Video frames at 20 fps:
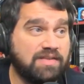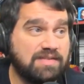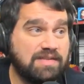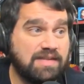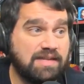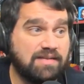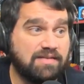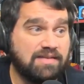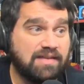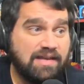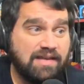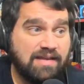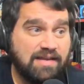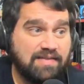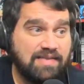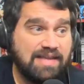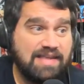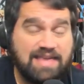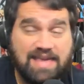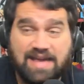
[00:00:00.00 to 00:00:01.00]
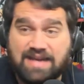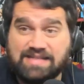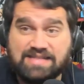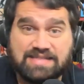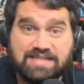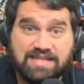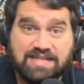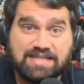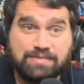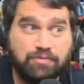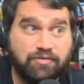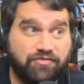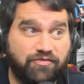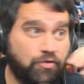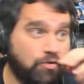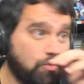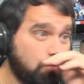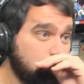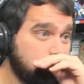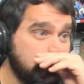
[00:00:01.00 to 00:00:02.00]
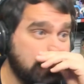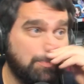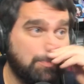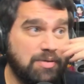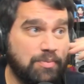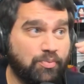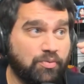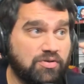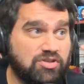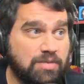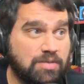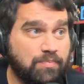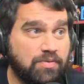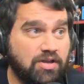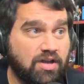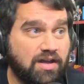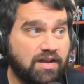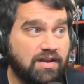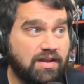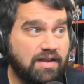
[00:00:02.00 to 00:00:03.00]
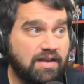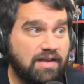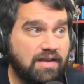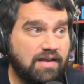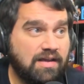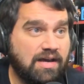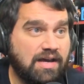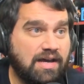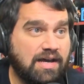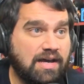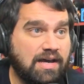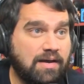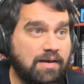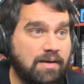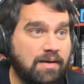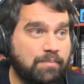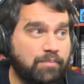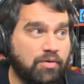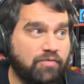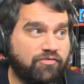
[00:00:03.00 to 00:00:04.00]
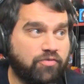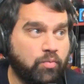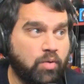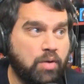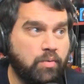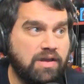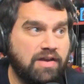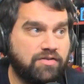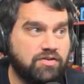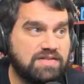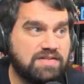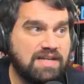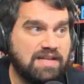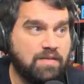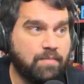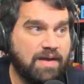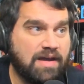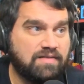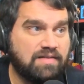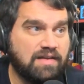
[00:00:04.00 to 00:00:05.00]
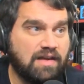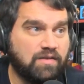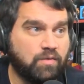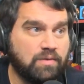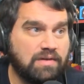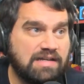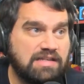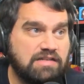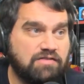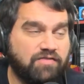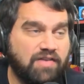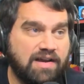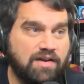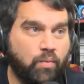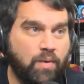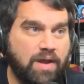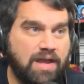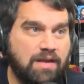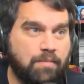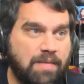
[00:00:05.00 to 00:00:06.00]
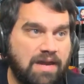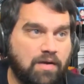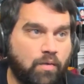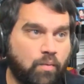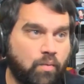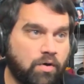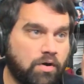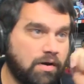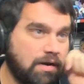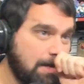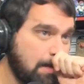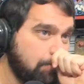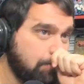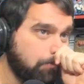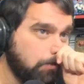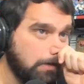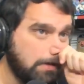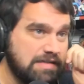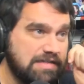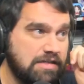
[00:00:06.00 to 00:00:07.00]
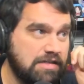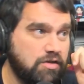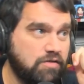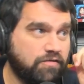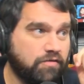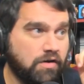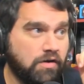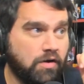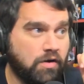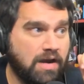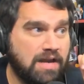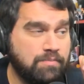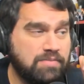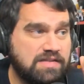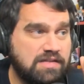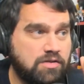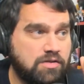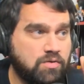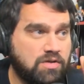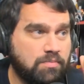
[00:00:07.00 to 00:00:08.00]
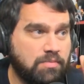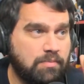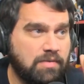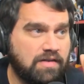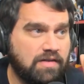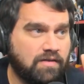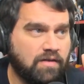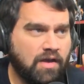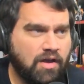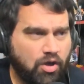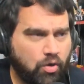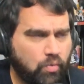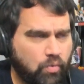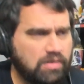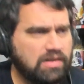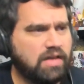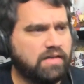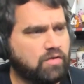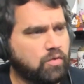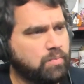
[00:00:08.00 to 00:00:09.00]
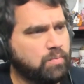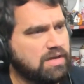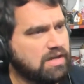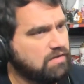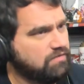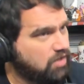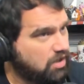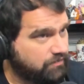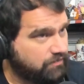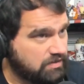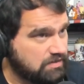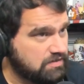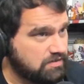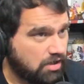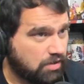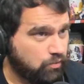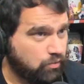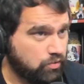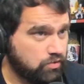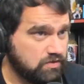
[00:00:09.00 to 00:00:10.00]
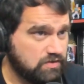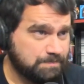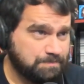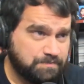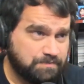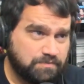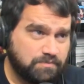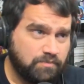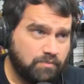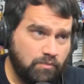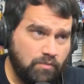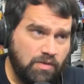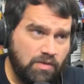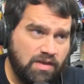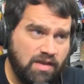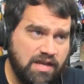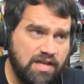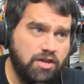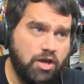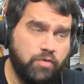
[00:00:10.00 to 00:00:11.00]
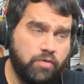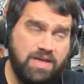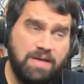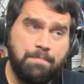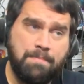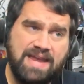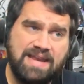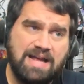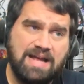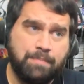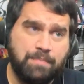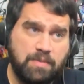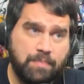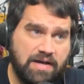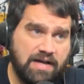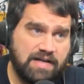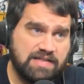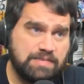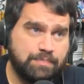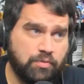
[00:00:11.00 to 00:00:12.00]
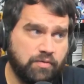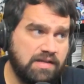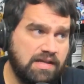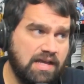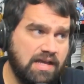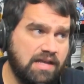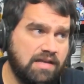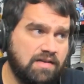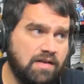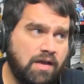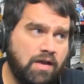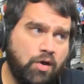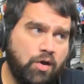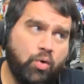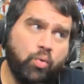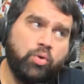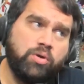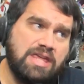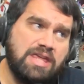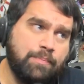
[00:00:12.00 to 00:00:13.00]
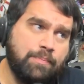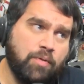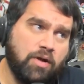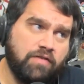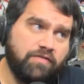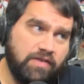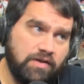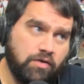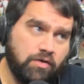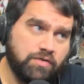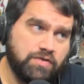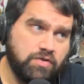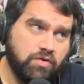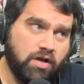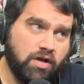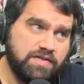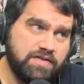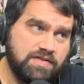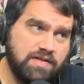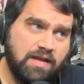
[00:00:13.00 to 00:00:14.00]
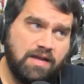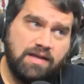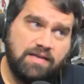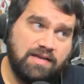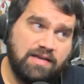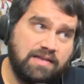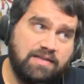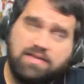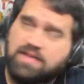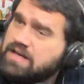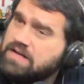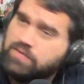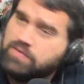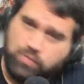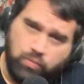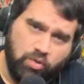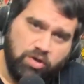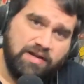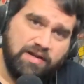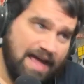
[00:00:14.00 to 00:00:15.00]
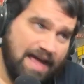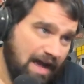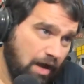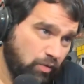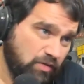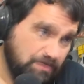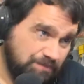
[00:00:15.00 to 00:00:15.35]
part of this. They they guessed this before, so now people are jumping on. Uh, but from what we understand, the Mouse House would like to find a way to make it work and have her continue for her MCU commitments while also being involved in Star Wars. And though that may not be possible in the end, we'll keep our fingers crossed that things work